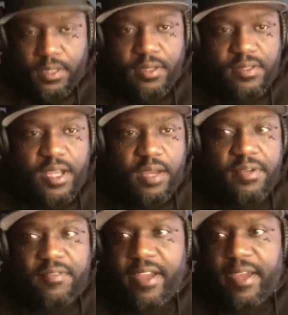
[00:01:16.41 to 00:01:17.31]
Zombie
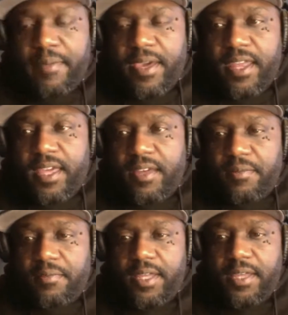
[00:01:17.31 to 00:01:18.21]
Ray, man. They
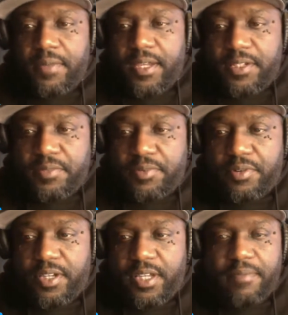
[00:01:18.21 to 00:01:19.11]
hit your
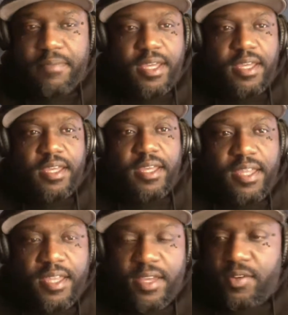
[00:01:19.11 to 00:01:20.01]
boy up, man,
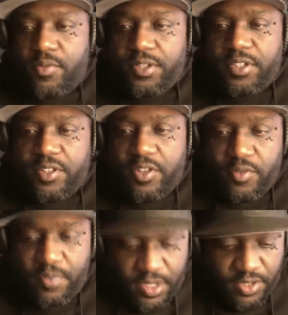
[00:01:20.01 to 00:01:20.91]
with the dope
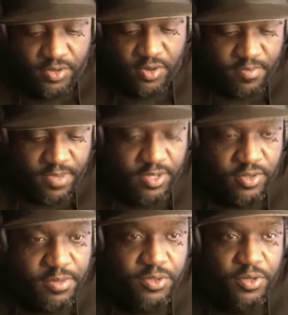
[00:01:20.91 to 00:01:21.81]
intro, man. So I'm
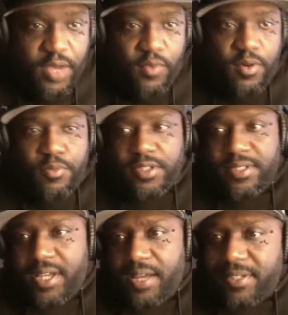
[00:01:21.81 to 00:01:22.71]
gonna do that one more
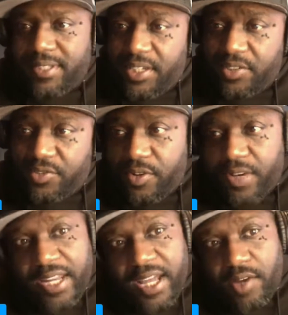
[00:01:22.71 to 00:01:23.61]
time. It's the intro
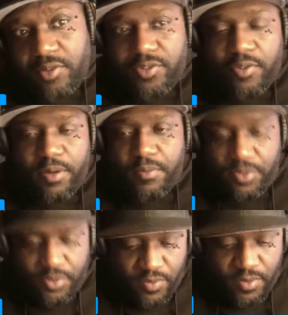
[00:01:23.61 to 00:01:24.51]
and the outro, but I'm gonna
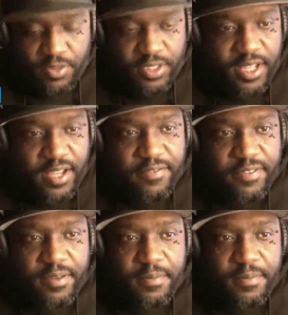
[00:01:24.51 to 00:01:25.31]
do it one more time for them.